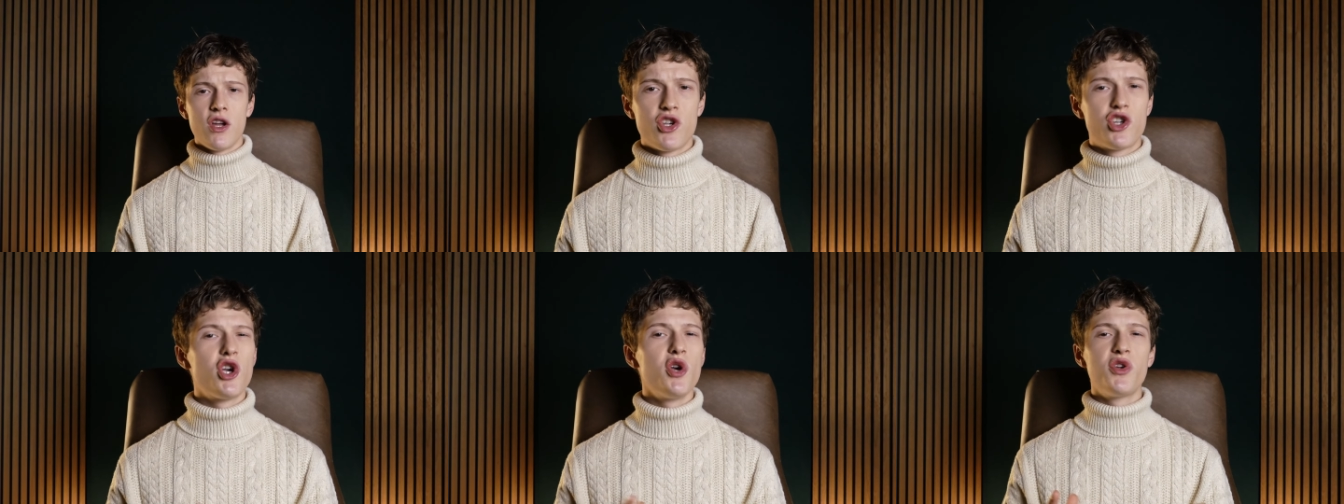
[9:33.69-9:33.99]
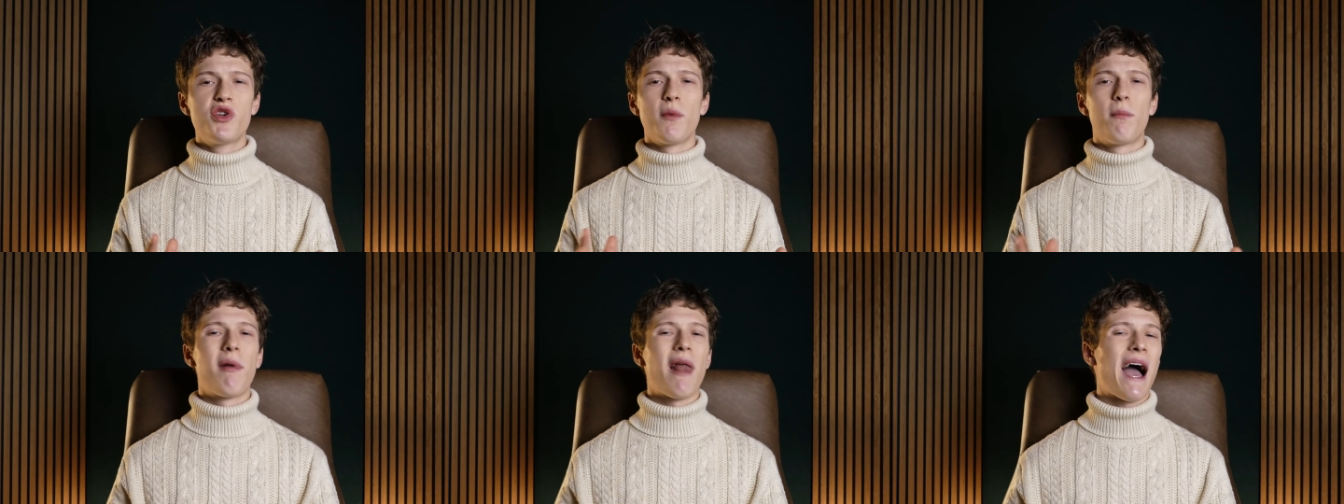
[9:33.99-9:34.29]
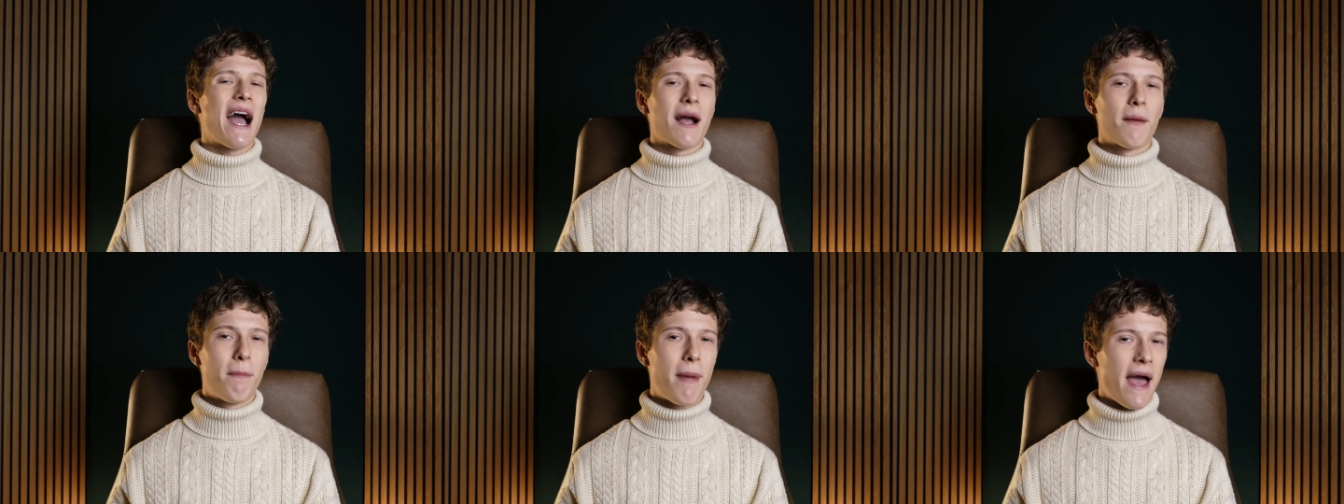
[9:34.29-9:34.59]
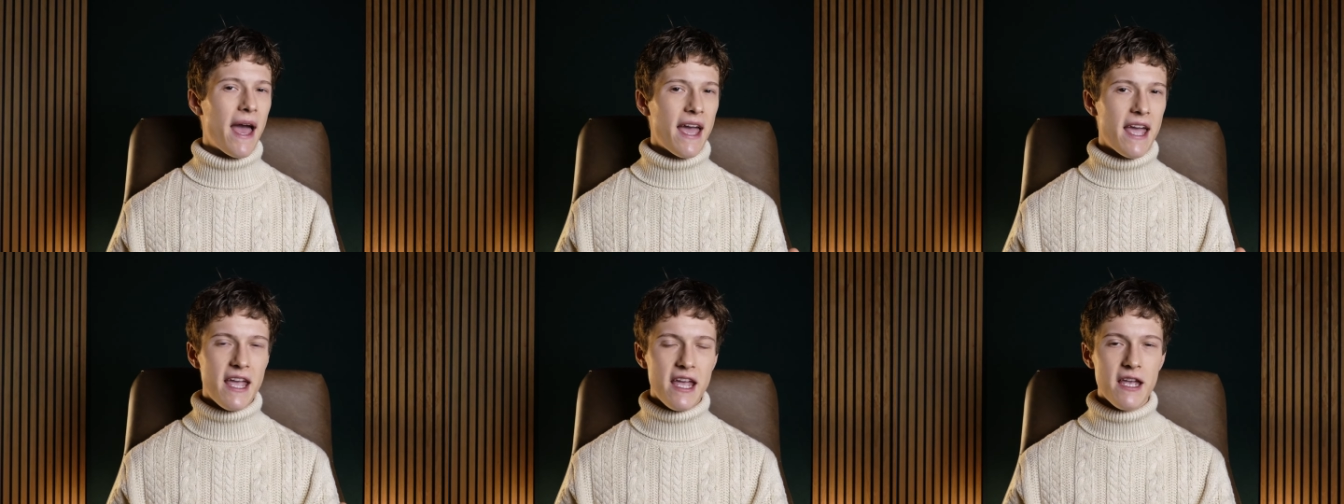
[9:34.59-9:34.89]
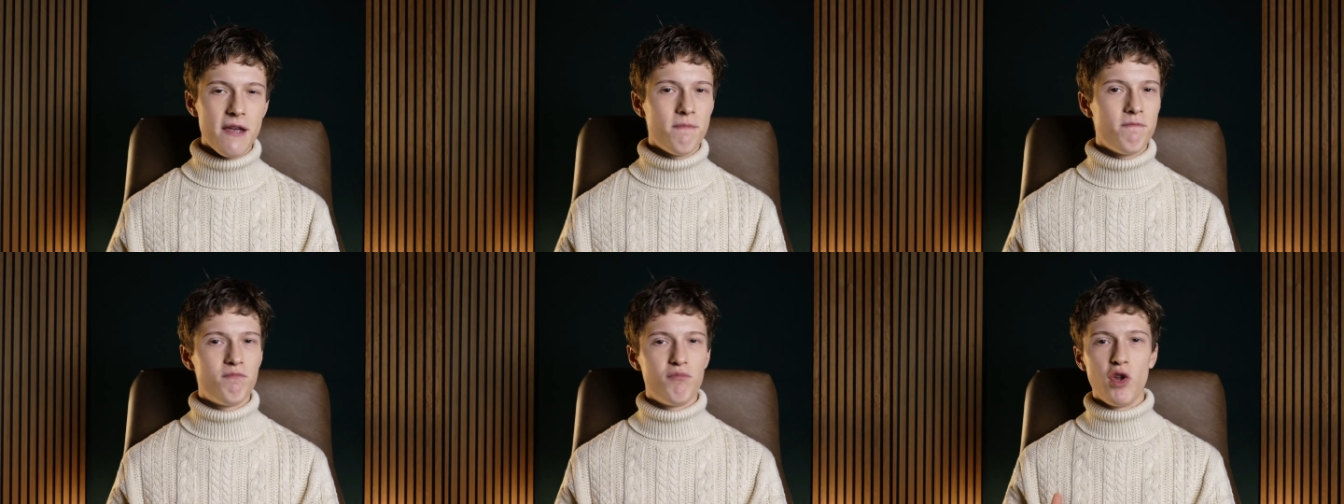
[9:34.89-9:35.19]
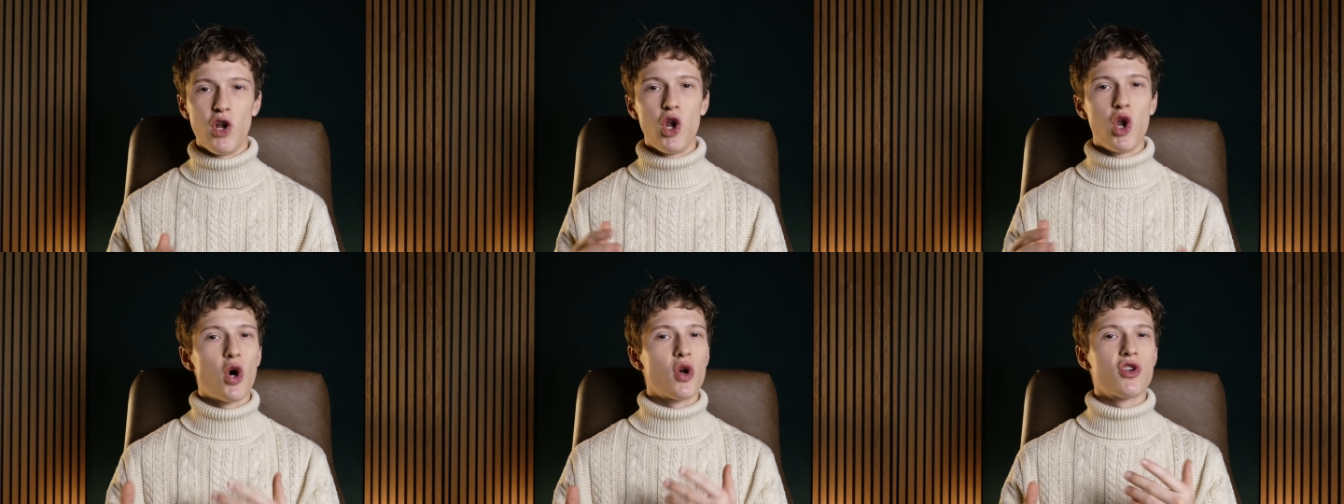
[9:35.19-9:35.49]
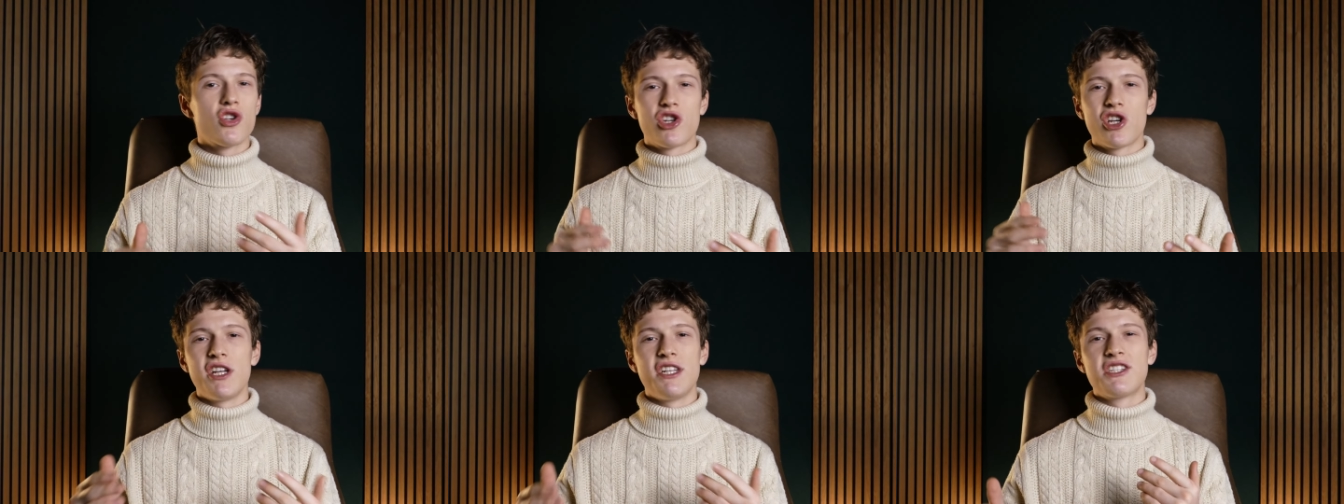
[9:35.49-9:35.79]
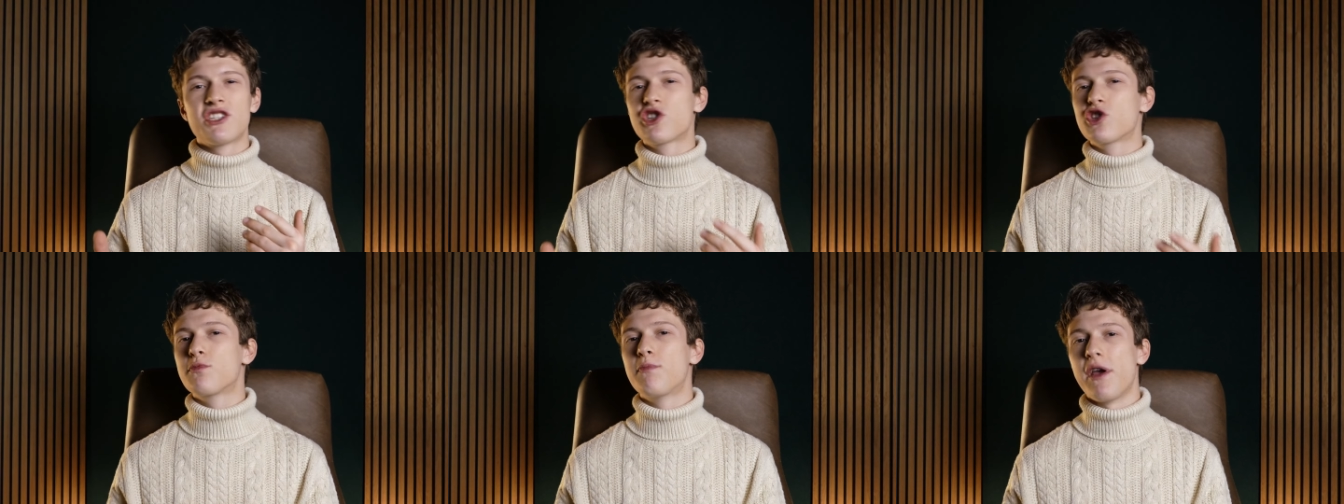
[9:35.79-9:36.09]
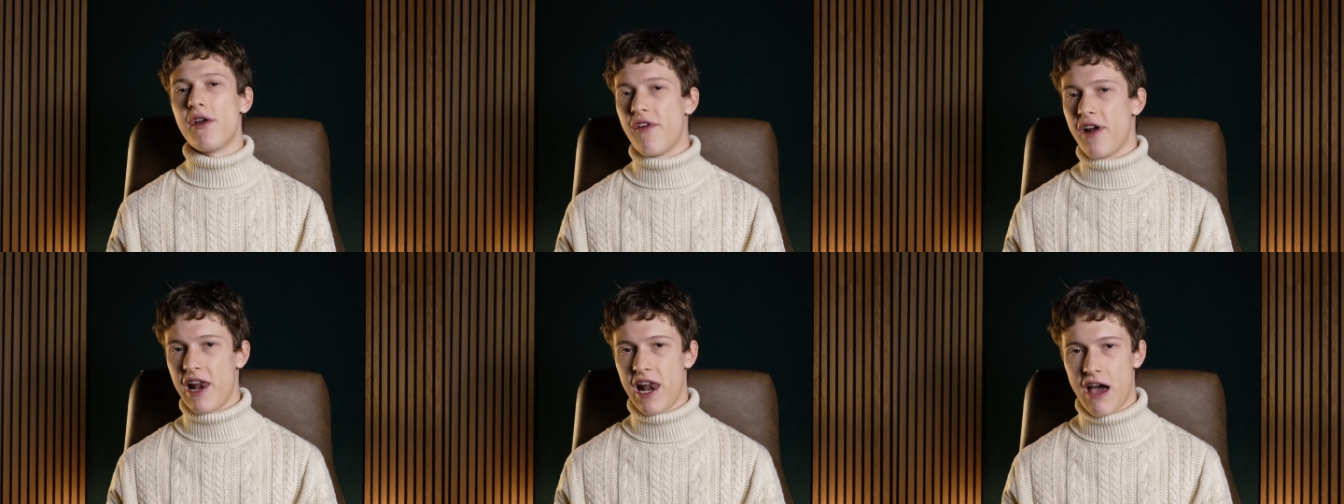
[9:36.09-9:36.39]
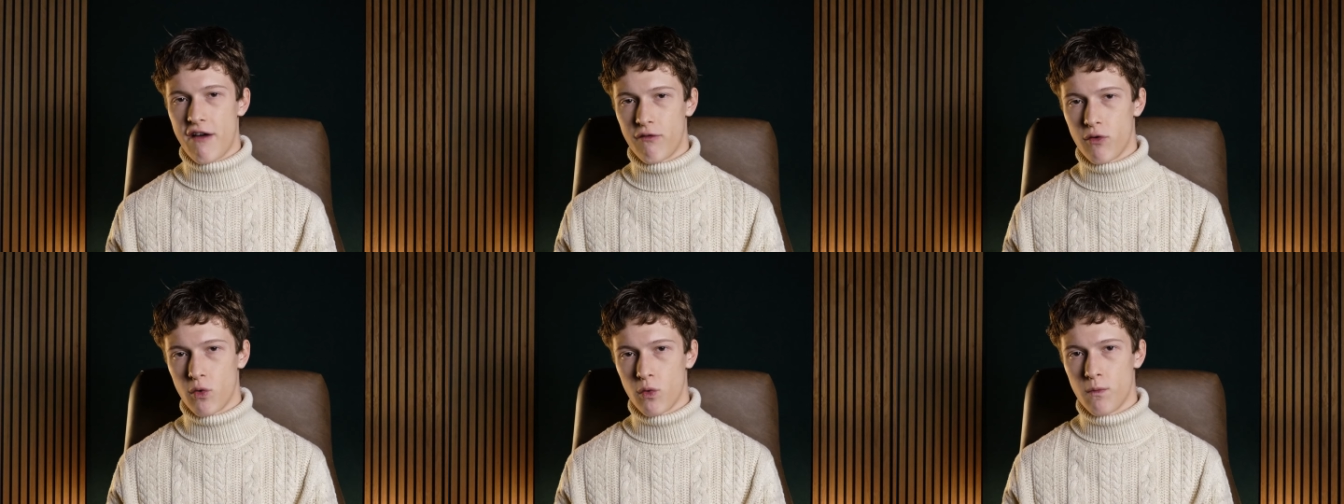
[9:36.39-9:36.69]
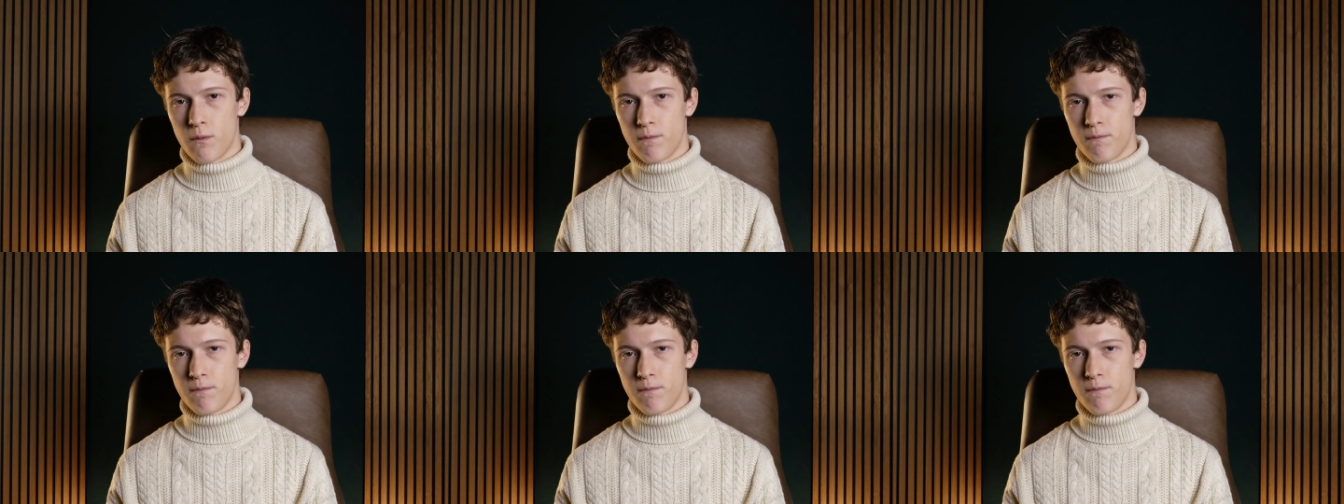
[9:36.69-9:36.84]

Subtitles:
Tudor Black Bay Longines Spirit level.